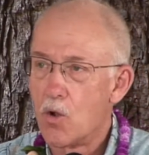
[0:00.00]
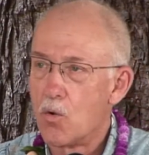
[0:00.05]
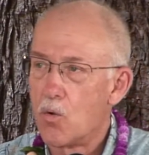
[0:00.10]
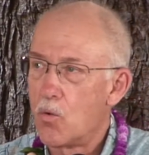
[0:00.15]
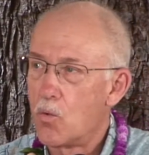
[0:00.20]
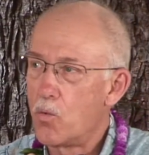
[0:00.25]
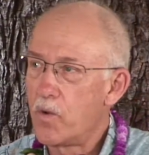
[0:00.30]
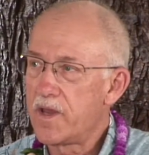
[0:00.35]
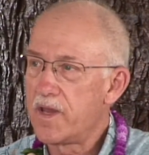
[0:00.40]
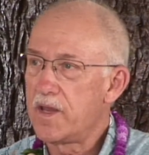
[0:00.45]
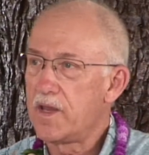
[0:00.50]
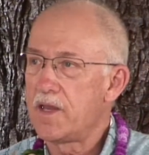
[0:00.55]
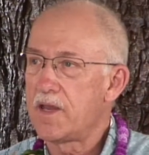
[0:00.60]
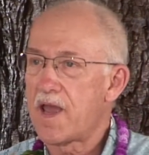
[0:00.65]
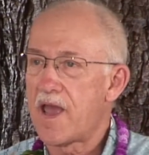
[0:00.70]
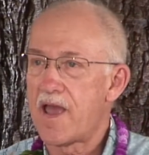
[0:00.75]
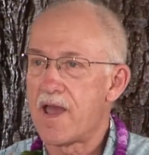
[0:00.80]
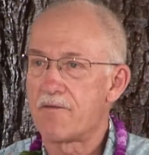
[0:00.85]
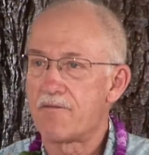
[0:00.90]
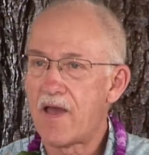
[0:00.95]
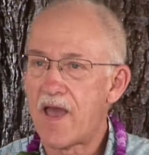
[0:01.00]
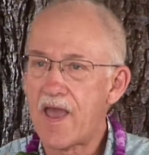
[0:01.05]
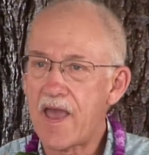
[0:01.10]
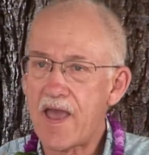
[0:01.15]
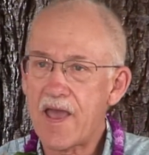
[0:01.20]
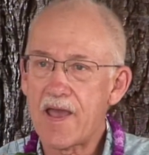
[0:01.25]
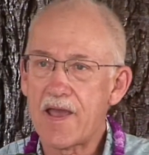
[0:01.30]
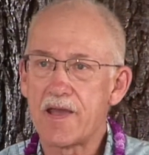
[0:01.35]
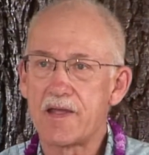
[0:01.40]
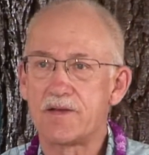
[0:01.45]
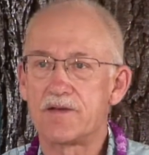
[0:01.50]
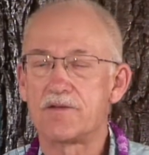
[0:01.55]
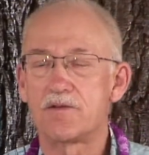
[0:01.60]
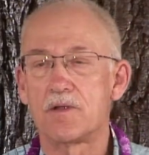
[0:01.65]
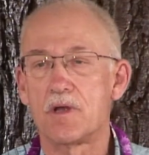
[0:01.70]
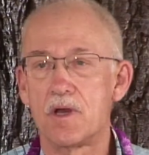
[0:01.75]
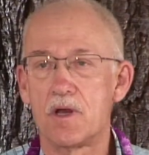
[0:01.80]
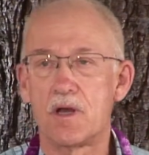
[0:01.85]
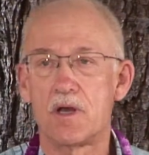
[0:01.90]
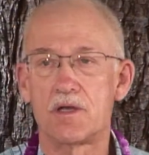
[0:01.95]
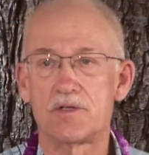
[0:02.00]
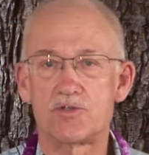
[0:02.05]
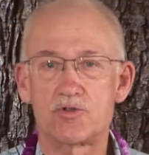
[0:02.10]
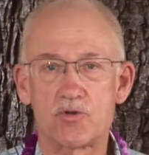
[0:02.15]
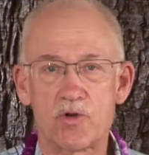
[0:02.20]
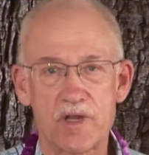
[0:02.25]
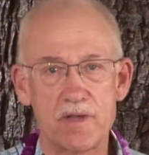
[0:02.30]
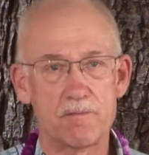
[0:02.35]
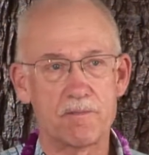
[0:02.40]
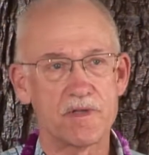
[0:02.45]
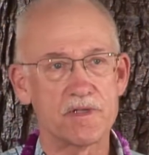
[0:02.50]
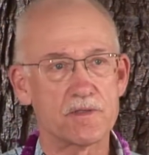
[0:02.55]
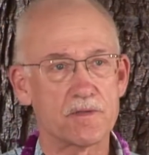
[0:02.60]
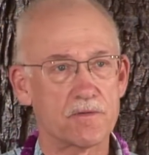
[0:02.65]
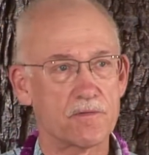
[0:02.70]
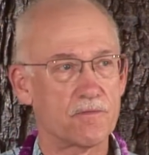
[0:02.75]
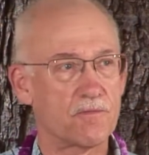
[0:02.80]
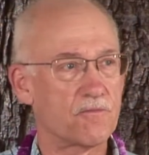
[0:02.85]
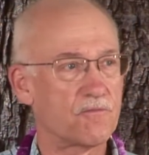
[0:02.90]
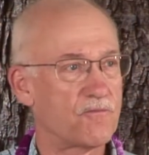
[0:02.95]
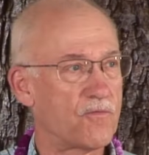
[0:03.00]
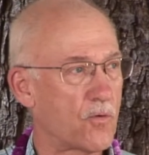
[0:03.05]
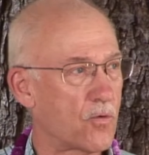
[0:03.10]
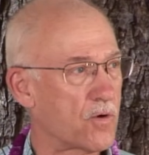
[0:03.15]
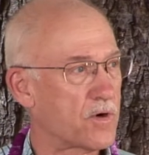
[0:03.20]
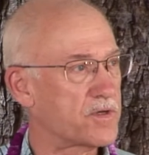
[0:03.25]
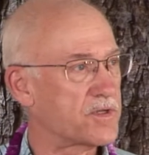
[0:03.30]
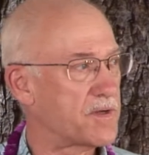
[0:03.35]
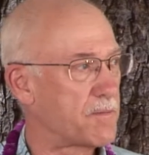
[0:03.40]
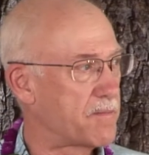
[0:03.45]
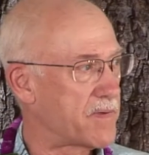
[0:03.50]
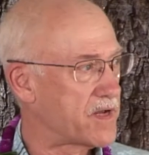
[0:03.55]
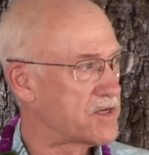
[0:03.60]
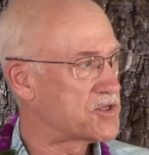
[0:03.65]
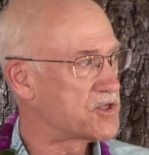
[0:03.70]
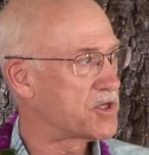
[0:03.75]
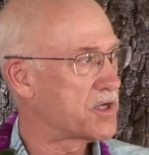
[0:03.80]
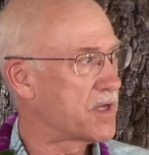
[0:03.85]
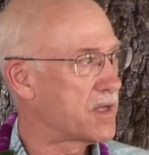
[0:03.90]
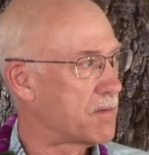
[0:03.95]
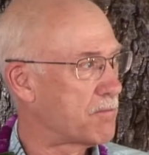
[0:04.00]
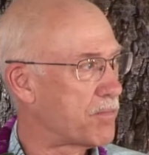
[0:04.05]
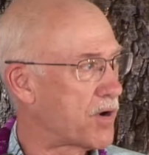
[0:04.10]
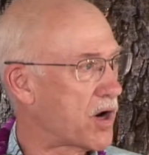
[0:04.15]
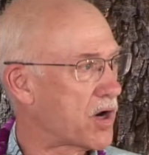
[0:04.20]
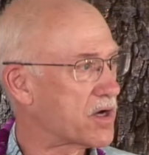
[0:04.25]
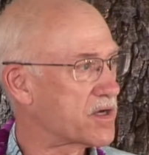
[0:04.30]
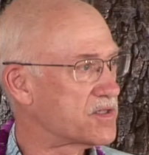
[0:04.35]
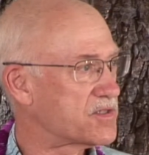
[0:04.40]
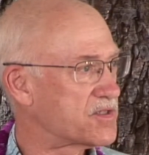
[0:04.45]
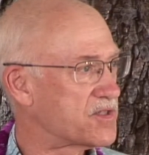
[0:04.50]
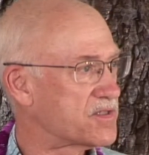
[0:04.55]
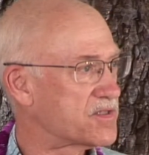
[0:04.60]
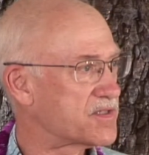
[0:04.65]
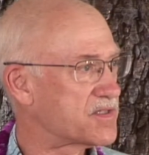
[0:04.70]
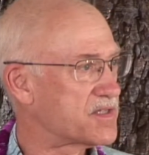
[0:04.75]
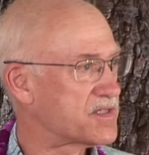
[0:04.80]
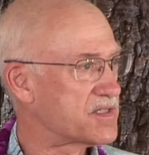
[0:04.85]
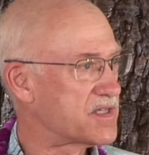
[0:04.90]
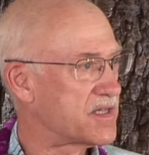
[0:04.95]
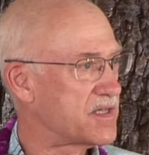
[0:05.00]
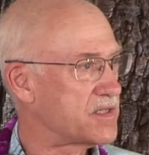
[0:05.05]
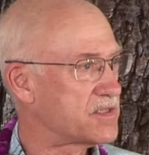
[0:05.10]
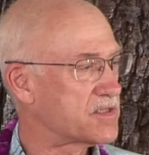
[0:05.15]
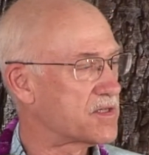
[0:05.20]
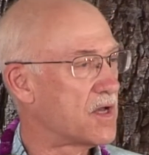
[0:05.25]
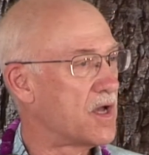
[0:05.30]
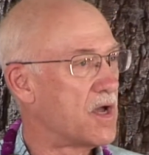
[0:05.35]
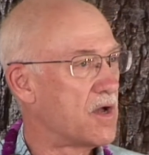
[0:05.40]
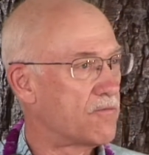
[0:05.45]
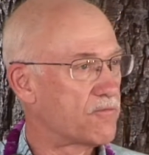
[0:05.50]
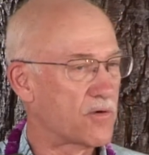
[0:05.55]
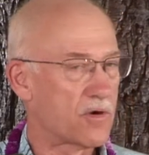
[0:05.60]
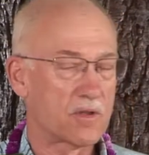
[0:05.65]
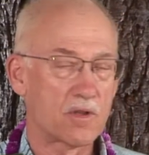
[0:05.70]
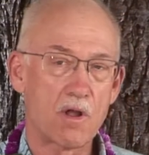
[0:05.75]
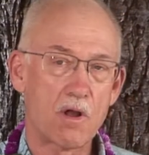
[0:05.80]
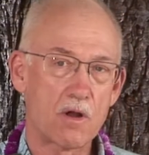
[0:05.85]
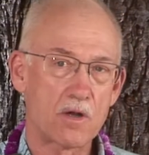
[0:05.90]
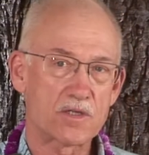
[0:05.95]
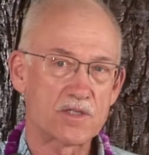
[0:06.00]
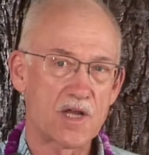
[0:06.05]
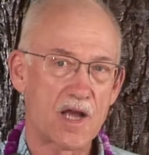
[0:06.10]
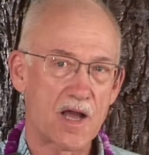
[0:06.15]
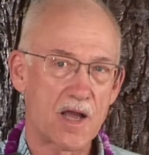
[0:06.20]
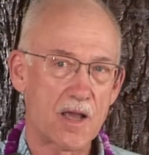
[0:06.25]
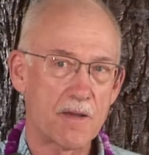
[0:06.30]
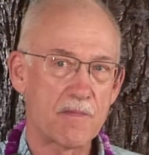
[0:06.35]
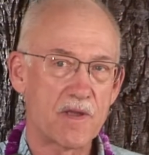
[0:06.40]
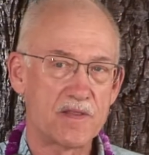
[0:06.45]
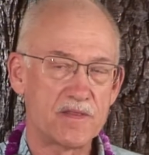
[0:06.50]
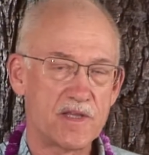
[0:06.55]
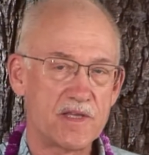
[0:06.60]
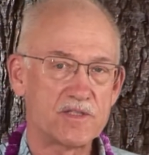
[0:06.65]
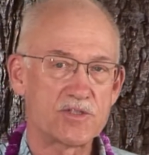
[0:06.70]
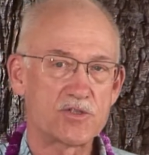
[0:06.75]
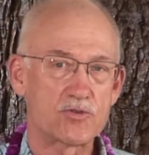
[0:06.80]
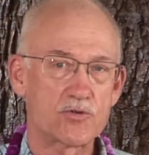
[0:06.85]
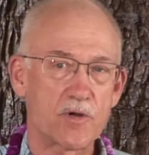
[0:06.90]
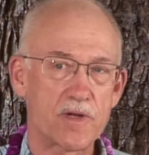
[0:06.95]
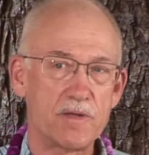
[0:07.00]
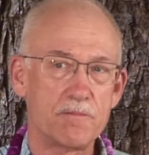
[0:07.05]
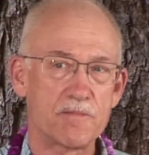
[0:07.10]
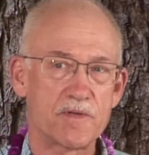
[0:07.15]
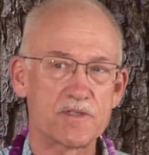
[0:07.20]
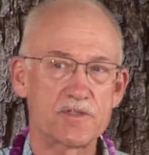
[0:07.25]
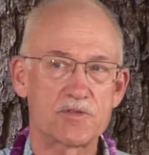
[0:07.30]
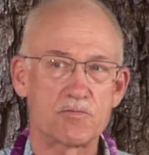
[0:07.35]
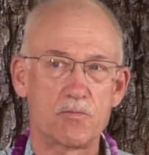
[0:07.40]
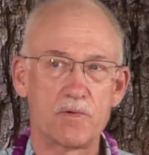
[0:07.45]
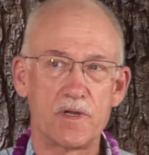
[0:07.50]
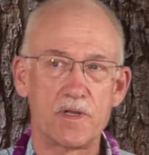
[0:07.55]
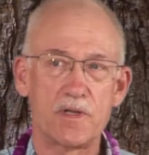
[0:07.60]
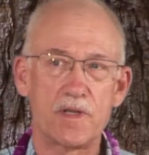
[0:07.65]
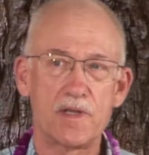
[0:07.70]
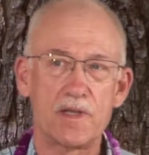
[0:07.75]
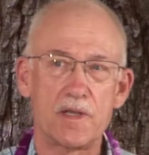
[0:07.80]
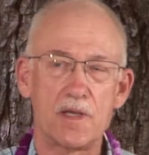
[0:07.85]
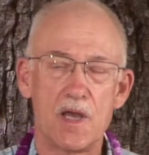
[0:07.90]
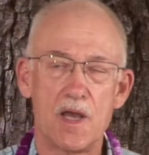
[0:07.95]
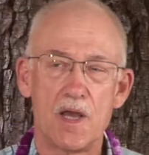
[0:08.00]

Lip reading: We have had treatment for dementia in Parkinson's disease for a long time, and these treatments really